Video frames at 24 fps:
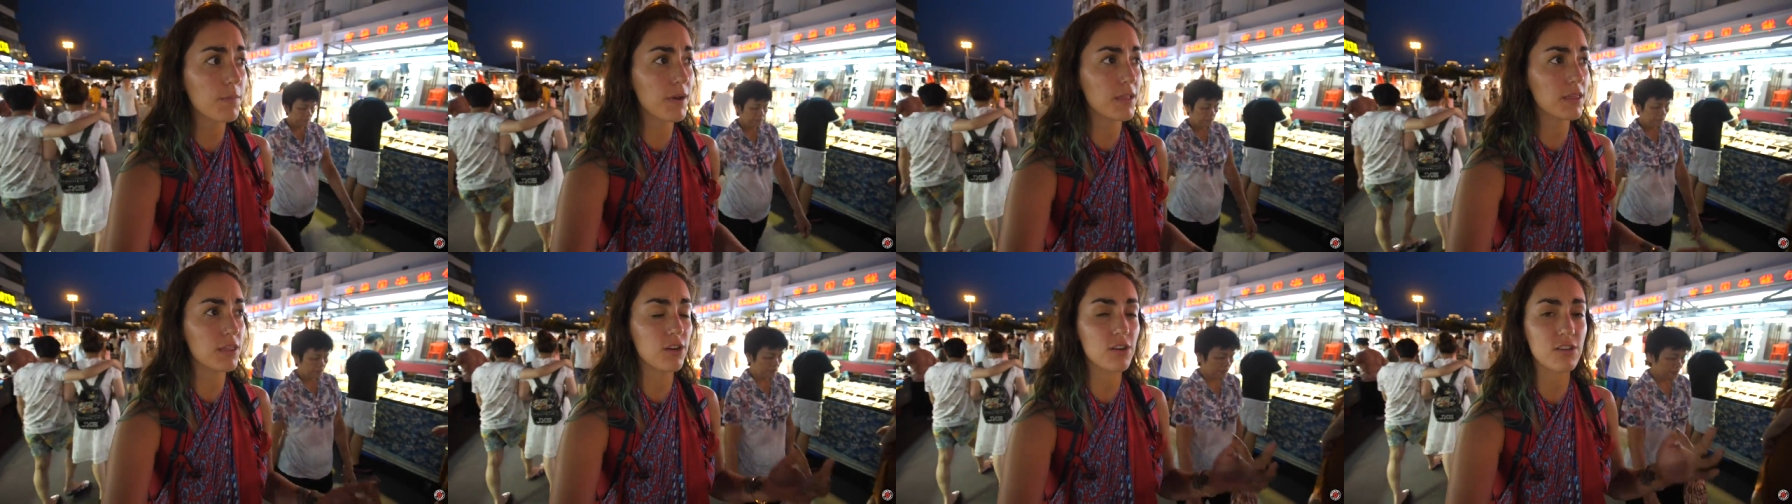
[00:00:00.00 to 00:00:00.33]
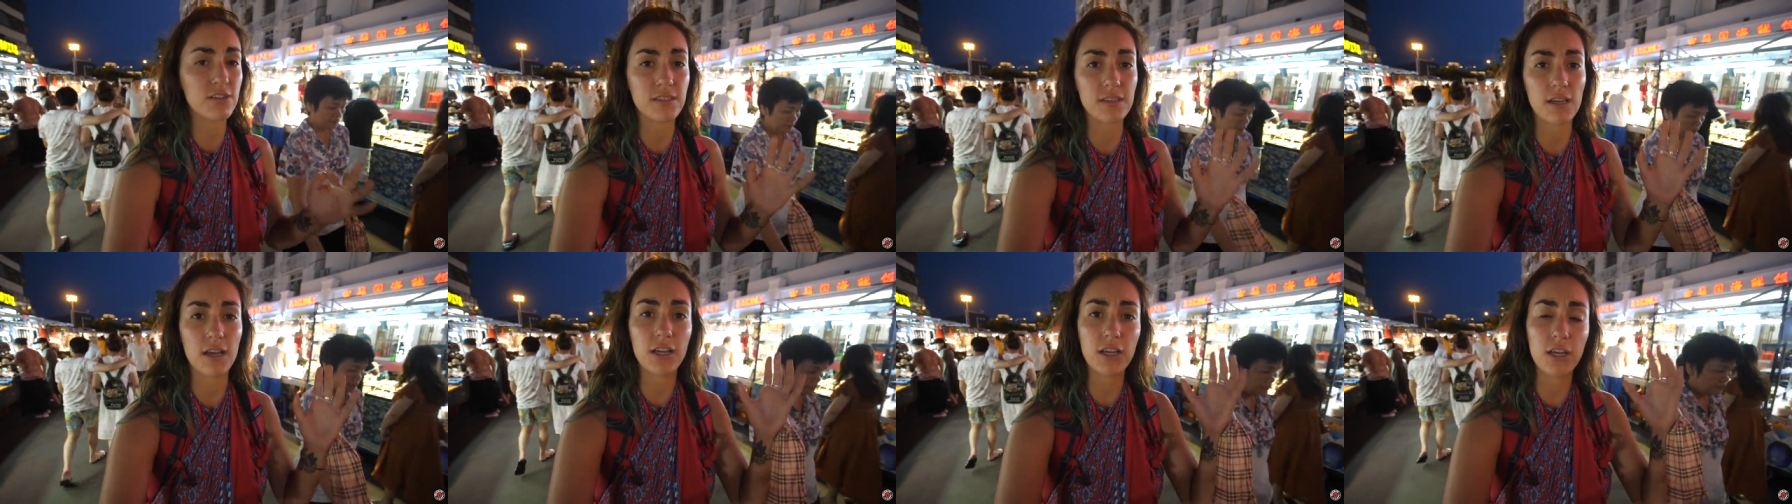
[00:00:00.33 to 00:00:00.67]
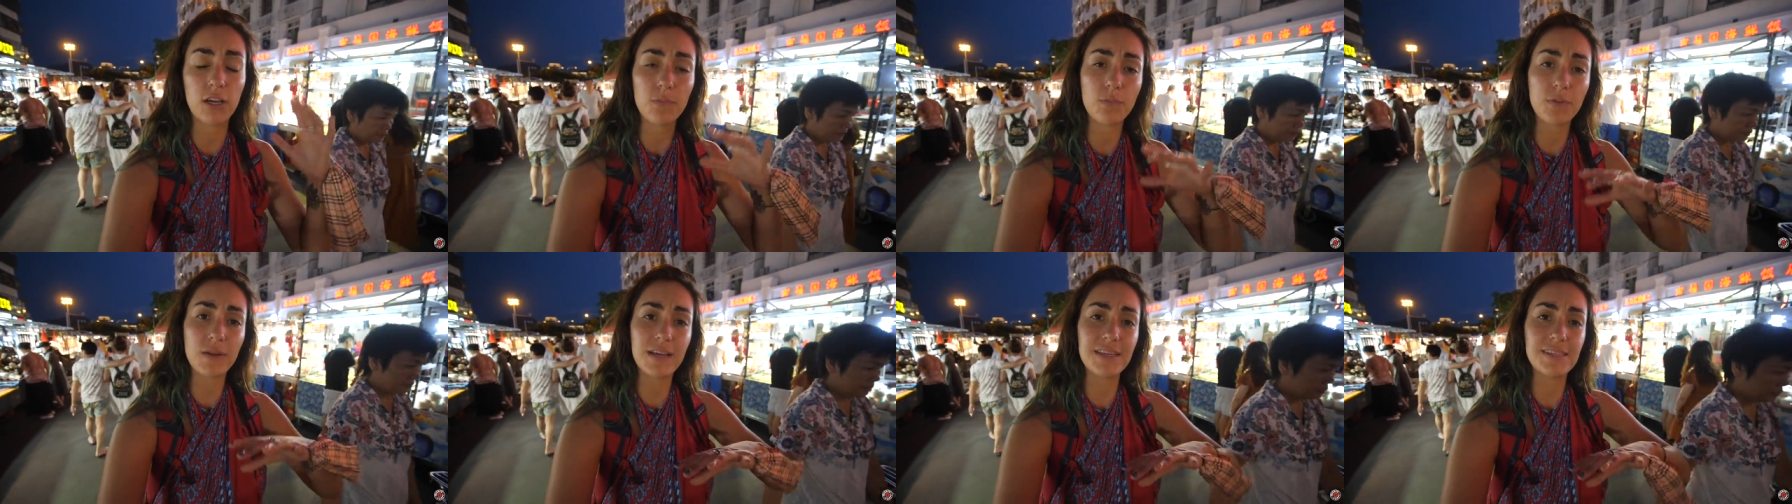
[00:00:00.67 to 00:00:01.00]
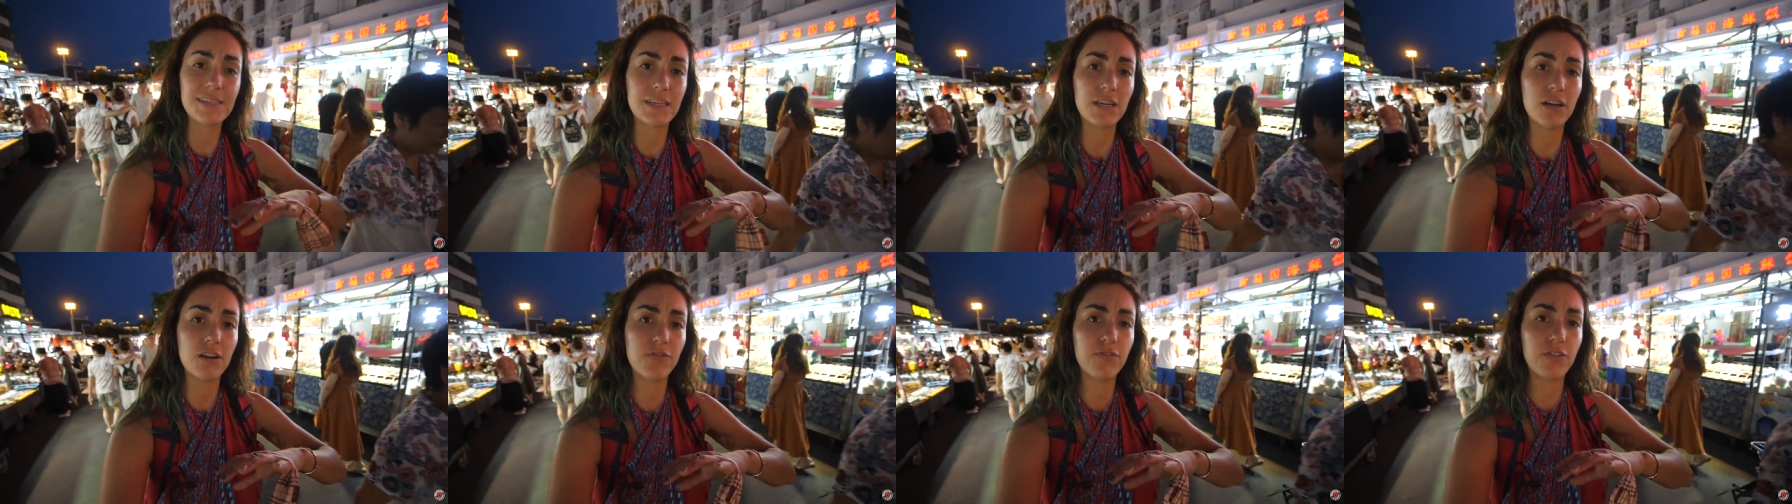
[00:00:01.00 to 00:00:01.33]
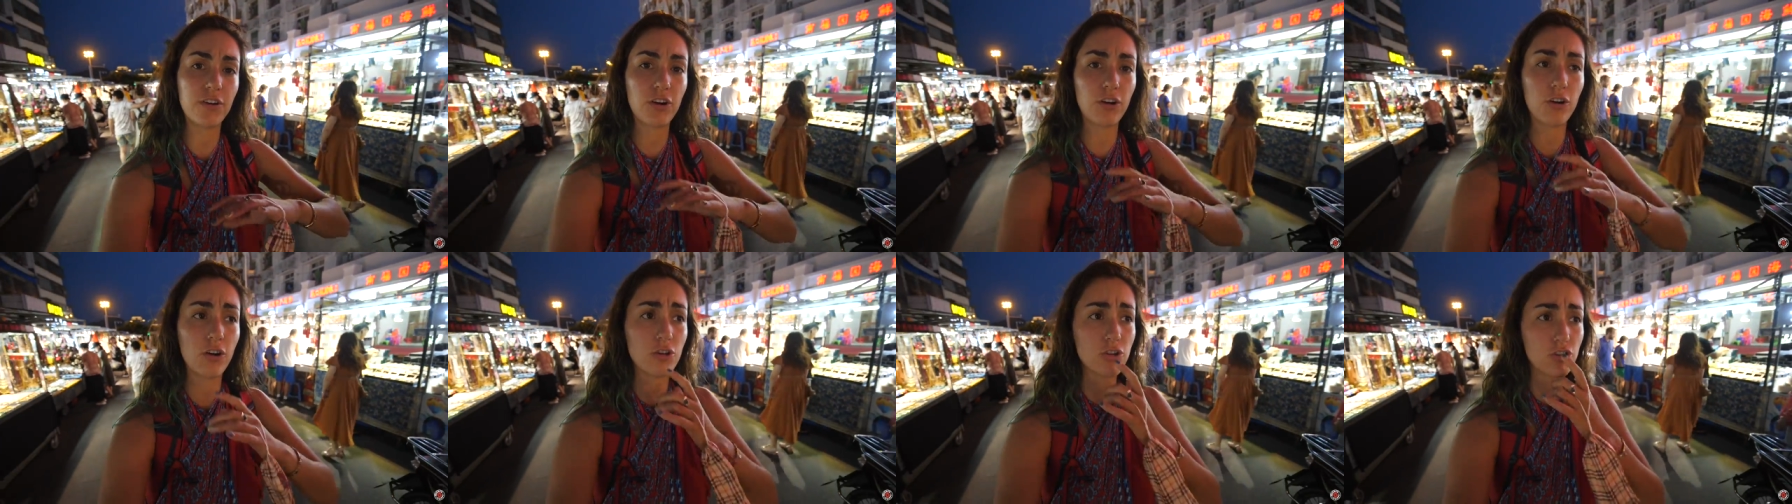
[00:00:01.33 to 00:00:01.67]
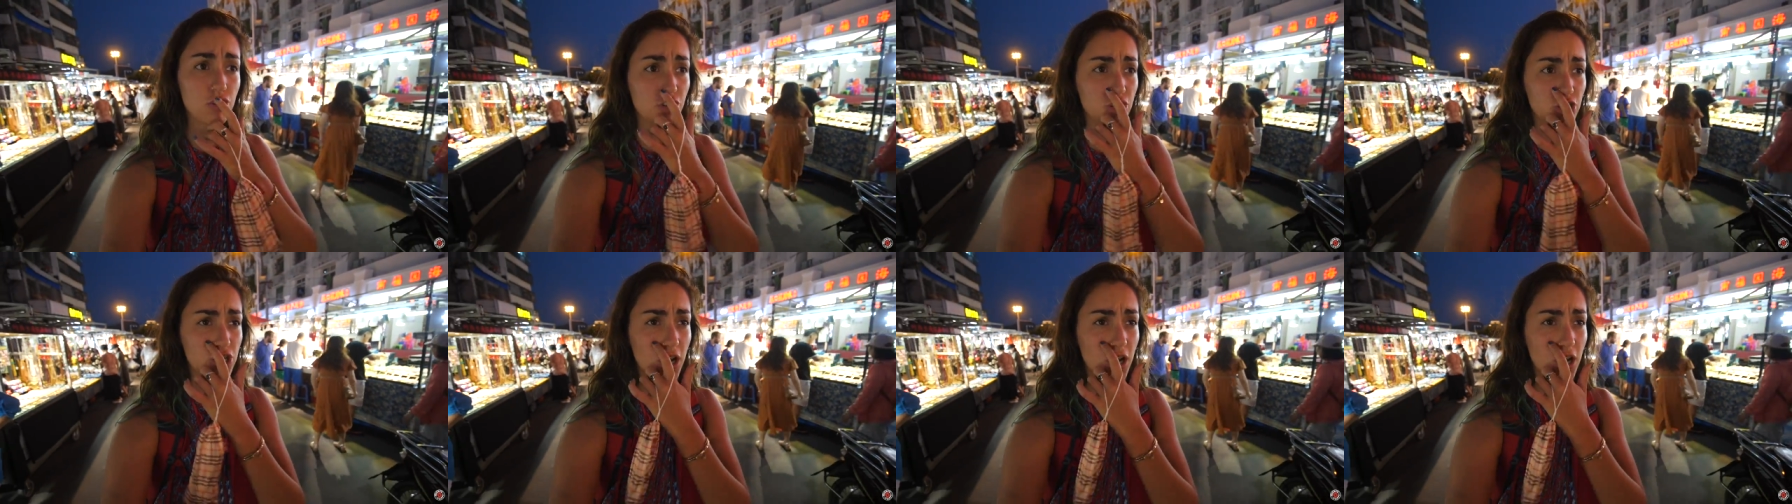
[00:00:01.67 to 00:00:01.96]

but there's a good place here for grocery